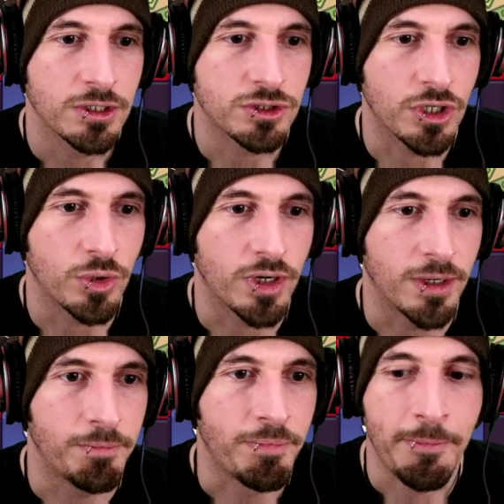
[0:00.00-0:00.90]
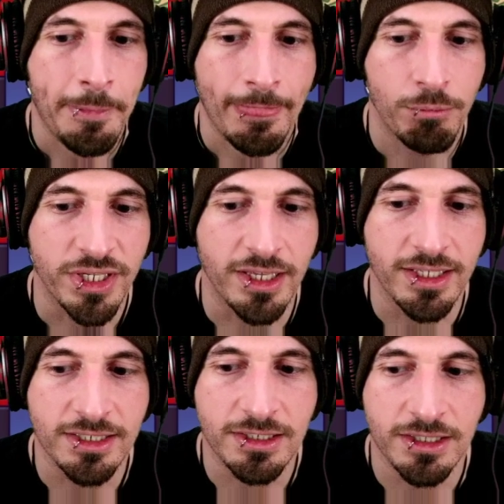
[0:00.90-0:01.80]
So, but yeah,
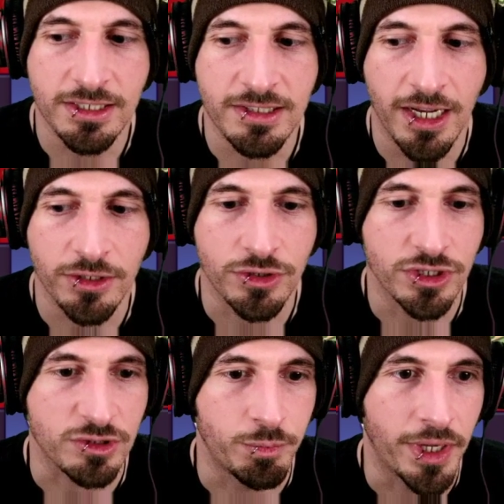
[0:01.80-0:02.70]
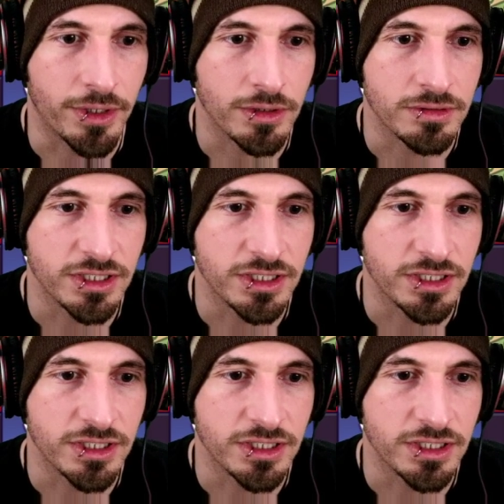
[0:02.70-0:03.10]
these tiles are just better.